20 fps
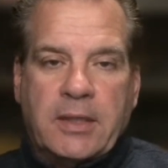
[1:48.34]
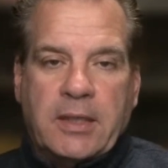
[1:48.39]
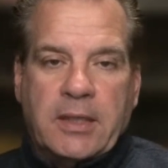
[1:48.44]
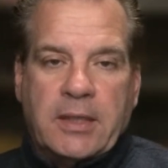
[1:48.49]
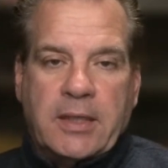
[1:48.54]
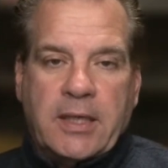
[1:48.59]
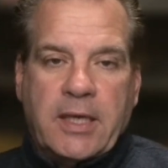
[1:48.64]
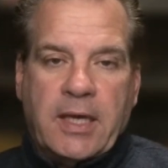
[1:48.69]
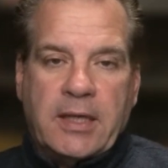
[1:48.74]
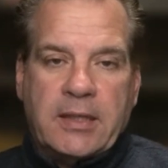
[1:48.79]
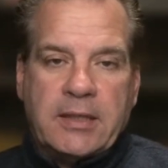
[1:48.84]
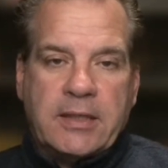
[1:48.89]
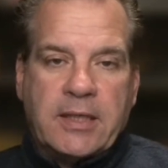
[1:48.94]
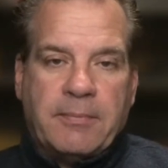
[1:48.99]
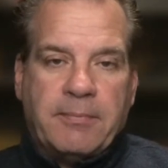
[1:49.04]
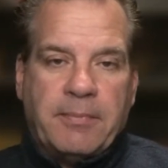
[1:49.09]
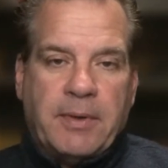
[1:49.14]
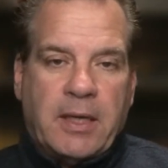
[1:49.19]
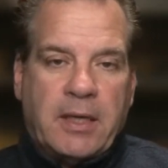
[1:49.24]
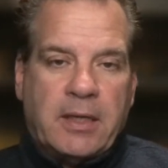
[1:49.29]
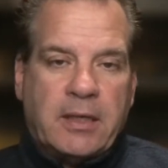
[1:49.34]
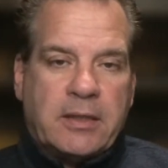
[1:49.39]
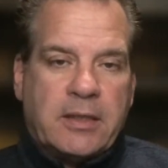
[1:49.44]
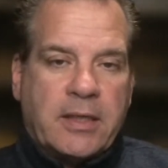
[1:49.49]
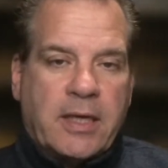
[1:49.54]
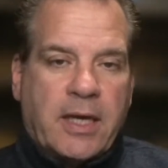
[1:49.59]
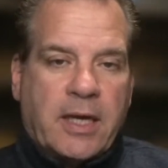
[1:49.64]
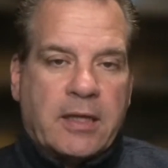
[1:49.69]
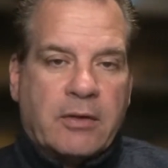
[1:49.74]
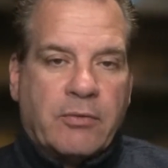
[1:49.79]
kids can be
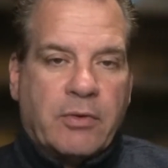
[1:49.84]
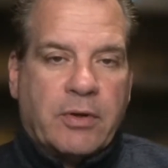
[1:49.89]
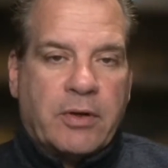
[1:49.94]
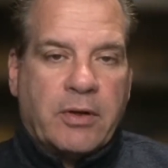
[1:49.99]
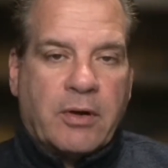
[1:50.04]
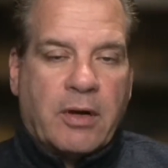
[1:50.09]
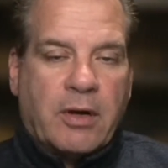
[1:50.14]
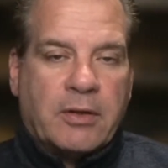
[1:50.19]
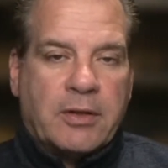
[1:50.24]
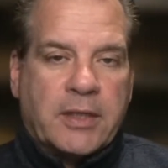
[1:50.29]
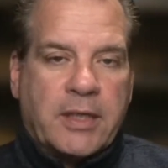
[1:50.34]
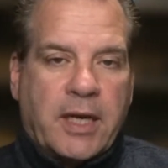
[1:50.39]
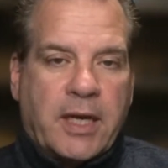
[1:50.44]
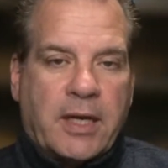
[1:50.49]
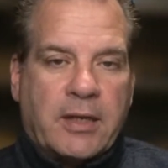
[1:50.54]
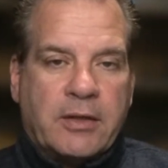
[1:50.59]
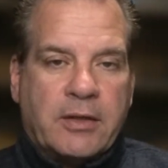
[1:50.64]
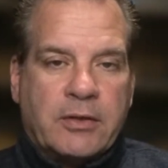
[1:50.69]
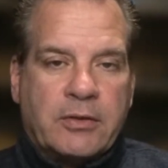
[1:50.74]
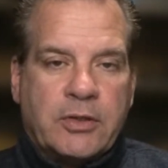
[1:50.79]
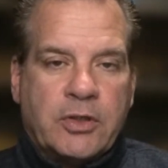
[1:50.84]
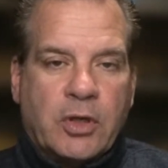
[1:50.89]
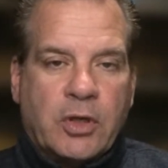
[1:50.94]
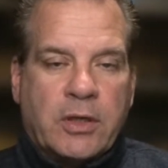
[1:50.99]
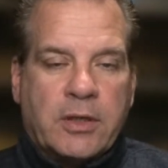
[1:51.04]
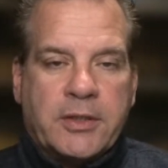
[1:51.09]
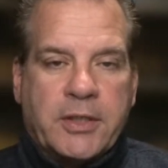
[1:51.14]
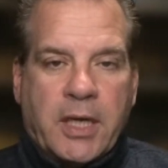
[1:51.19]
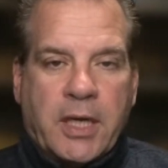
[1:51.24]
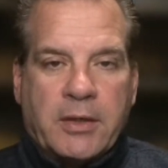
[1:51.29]
together when they're all together.
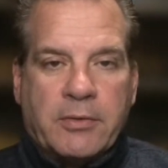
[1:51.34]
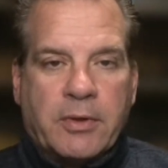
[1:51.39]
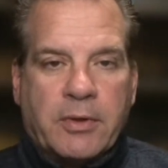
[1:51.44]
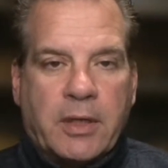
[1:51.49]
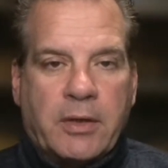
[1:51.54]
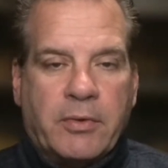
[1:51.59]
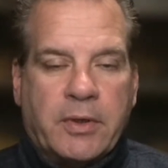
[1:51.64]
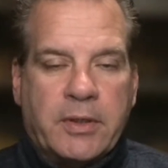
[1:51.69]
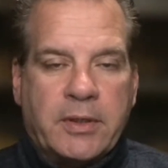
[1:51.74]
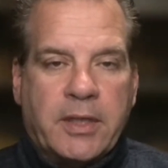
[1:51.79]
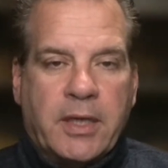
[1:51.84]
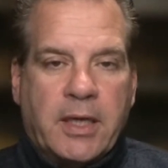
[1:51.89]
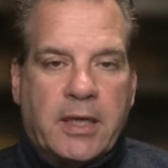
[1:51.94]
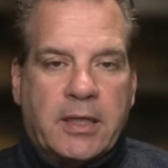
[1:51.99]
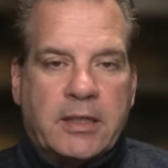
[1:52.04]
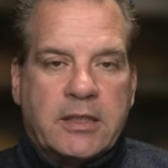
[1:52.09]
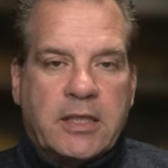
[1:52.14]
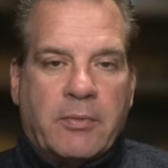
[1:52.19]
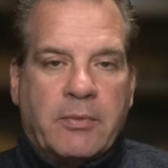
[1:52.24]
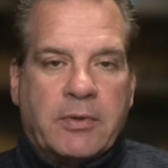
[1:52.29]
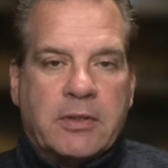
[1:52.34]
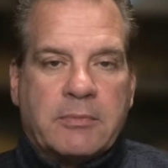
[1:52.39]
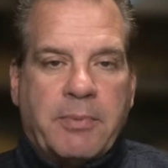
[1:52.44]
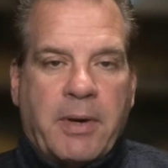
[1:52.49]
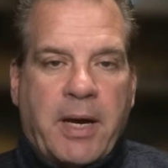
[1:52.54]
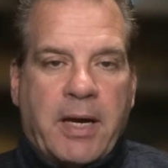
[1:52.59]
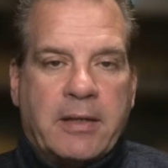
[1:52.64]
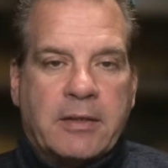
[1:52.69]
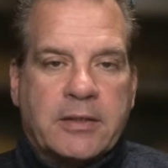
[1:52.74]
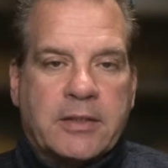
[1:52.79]
Generally, when someone's
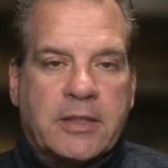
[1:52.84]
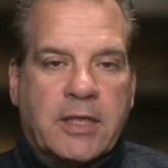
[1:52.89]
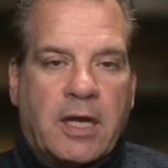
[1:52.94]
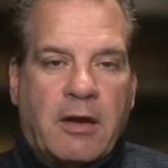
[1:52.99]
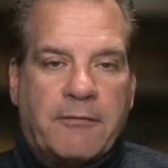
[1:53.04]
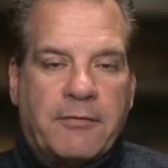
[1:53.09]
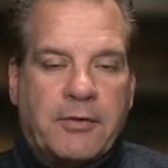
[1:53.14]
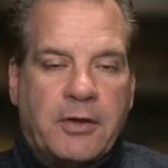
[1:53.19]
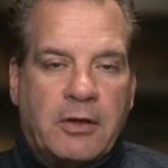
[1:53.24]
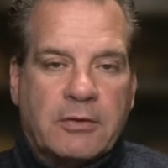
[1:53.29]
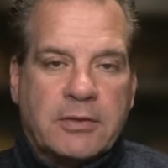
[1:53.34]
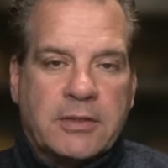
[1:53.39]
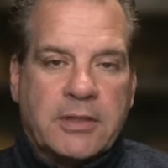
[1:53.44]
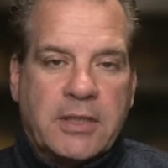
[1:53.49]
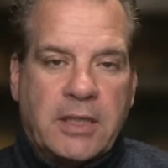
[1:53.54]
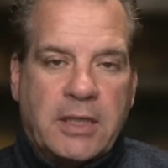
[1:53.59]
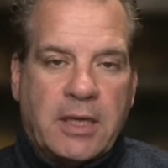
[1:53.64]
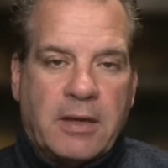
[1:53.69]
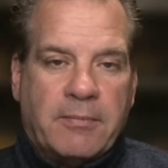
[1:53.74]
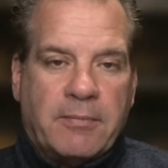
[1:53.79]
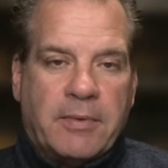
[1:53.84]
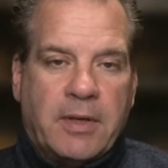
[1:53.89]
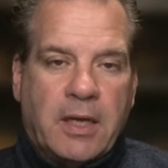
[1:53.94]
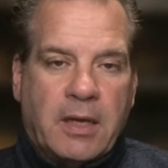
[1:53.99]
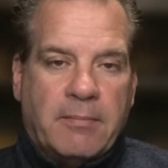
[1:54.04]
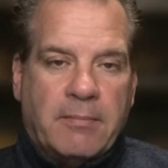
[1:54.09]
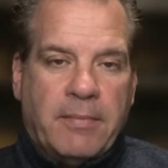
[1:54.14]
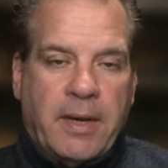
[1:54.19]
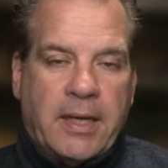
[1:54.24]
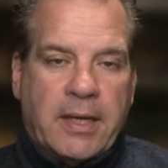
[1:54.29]
by themselves, you don't see them
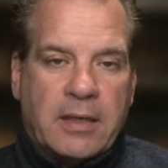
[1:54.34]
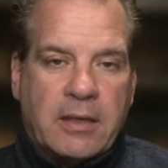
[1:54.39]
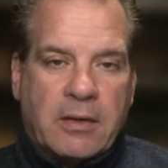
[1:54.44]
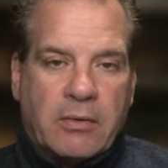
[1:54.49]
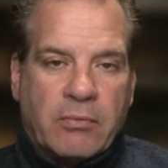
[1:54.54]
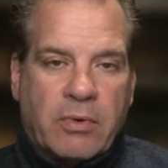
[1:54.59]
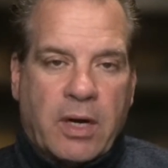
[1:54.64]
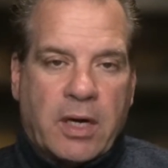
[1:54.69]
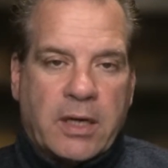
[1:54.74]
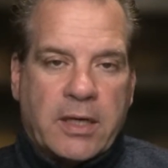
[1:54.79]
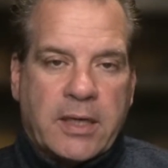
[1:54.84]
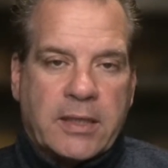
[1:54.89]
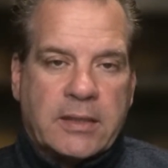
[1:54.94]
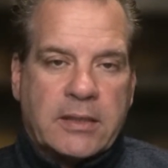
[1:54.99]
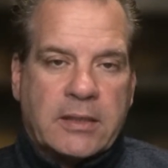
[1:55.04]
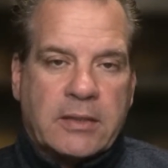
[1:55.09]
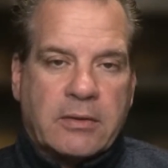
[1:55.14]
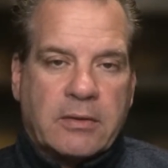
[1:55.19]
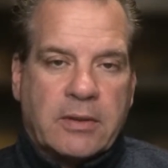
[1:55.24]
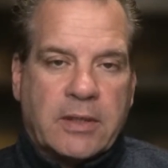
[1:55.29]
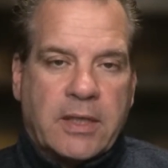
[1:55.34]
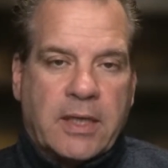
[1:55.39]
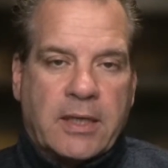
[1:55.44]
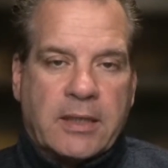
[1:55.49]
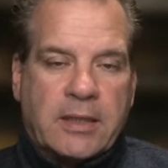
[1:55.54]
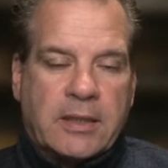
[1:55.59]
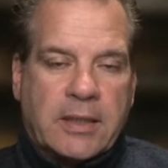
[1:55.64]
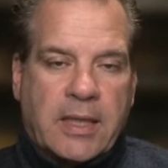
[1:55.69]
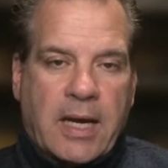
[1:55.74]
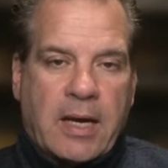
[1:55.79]
making a ruckus or
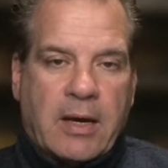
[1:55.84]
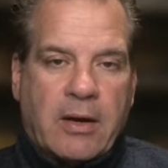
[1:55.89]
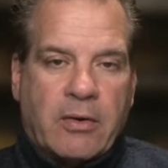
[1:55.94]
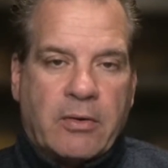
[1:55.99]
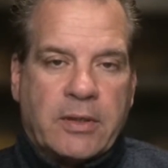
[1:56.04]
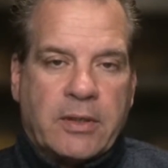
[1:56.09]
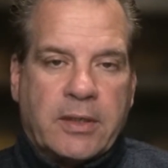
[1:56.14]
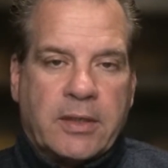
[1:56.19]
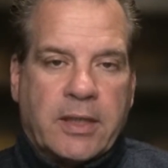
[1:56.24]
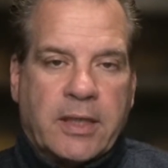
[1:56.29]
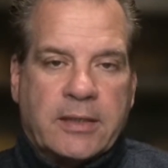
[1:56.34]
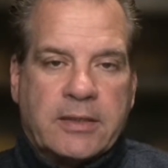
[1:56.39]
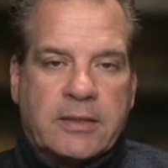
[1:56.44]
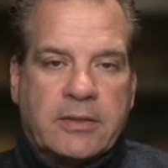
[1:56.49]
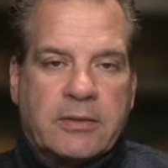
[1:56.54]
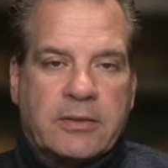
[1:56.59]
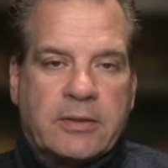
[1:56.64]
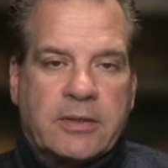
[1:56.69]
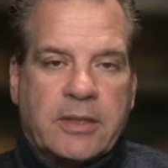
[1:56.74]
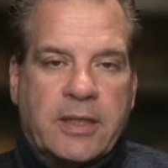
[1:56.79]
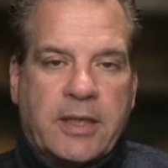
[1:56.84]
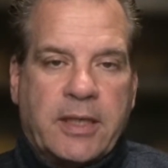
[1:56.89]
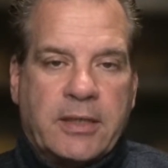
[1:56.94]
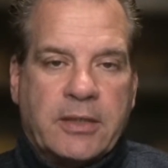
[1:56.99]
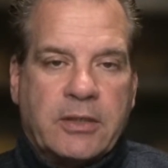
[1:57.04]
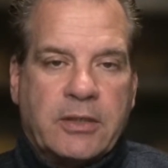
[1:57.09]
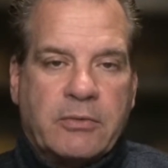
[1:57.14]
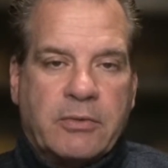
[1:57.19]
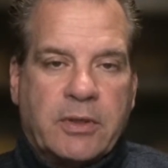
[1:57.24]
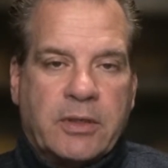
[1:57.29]
getting loud unless there's an
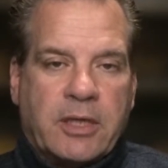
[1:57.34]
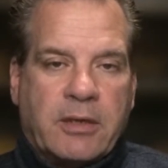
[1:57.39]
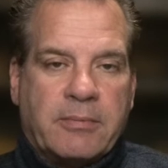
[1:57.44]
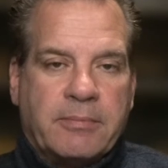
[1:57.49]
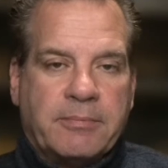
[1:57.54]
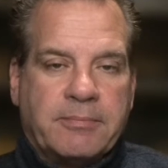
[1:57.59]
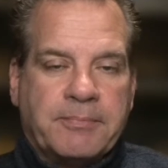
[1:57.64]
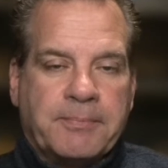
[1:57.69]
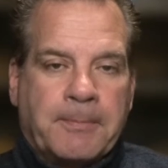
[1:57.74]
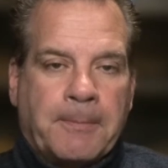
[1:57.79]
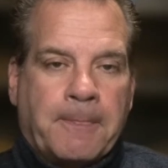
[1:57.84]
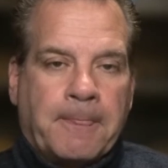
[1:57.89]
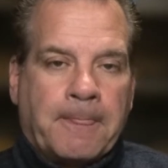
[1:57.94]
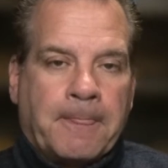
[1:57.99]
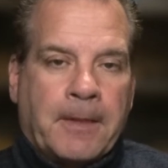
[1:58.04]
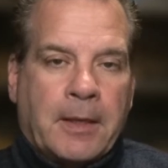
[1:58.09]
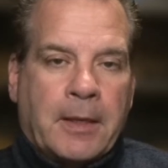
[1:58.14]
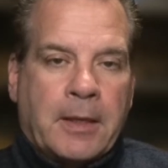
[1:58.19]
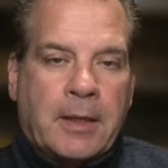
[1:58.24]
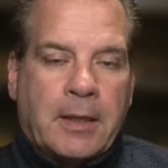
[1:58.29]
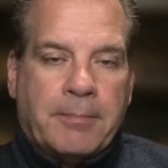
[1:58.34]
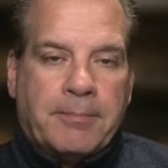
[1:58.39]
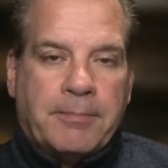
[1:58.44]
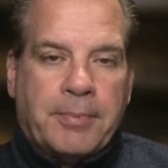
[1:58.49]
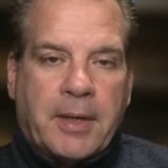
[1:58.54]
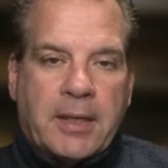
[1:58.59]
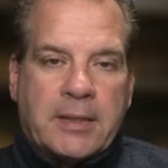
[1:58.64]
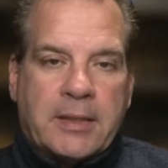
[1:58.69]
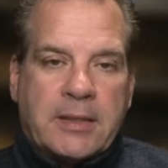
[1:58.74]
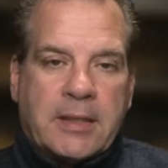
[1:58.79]
issue with them.
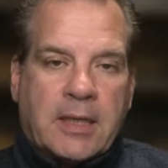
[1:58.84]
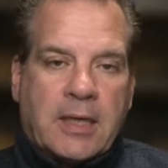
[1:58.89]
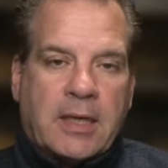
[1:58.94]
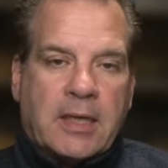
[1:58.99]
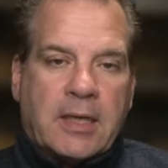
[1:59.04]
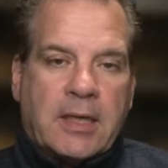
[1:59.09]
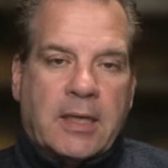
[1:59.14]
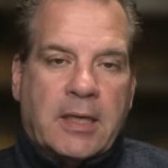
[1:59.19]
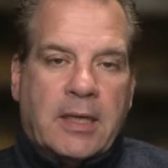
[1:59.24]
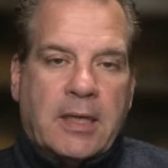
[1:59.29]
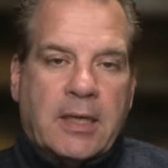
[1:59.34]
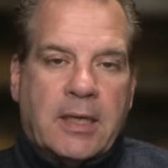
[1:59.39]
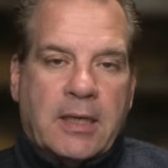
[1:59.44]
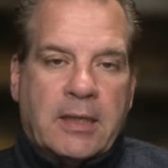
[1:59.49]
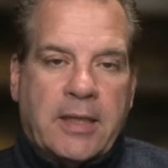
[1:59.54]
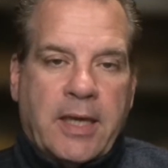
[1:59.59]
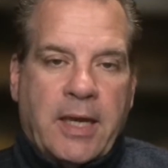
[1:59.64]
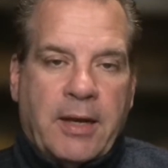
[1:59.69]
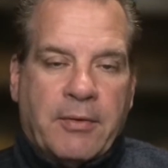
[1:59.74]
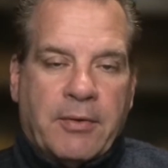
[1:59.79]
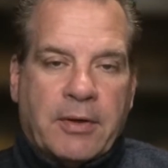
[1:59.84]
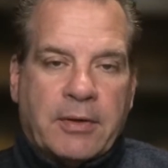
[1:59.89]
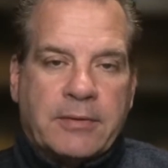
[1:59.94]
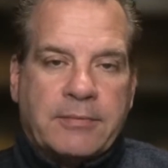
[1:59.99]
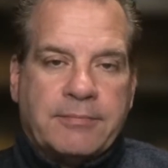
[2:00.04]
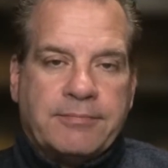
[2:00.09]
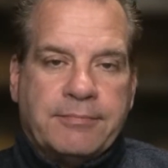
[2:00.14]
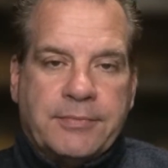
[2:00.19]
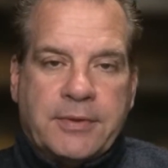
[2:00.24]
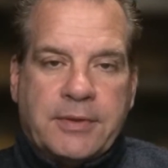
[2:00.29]
But they
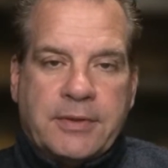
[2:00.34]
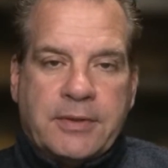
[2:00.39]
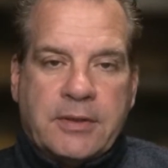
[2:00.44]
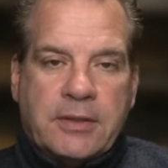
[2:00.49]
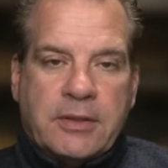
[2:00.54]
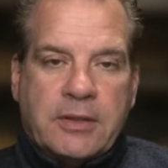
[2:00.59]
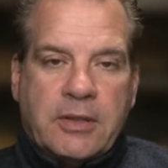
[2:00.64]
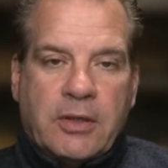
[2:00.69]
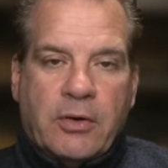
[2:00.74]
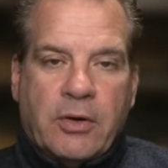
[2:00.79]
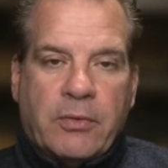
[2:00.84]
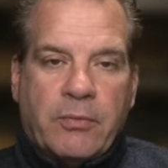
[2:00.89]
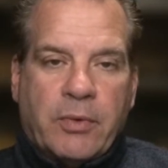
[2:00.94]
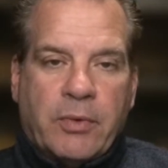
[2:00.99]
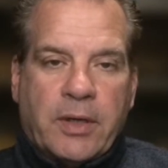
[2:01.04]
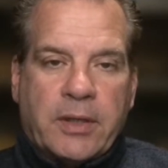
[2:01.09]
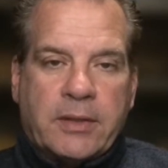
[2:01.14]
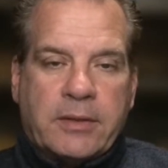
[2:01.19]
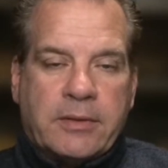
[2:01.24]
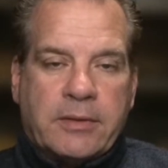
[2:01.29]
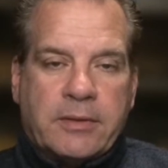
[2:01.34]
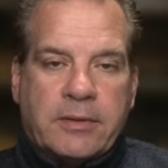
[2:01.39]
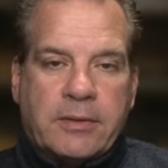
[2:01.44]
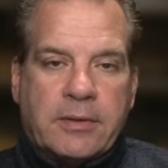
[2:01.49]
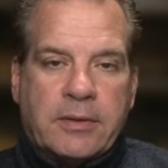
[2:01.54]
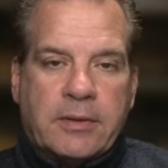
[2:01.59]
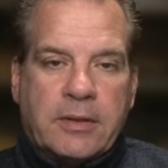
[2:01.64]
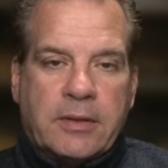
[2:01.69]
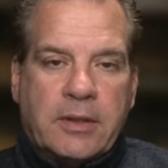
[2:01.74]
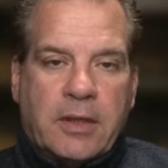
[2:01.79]
were doing what
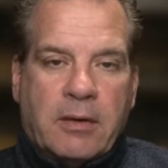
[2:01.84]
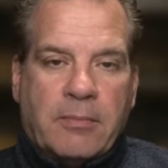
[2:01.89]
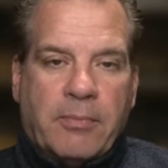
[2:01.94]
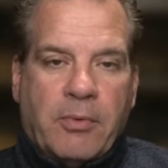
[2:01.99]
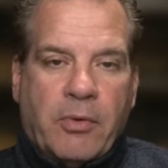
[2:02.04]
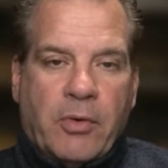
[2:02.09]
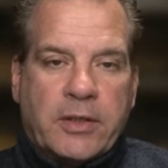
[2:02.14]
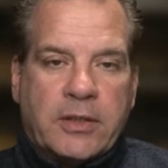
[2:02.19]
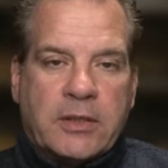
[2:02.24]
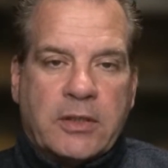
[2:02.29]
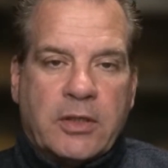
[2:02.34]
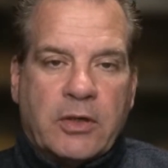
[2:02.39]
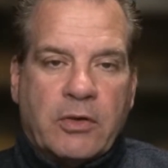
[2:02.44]
young boys do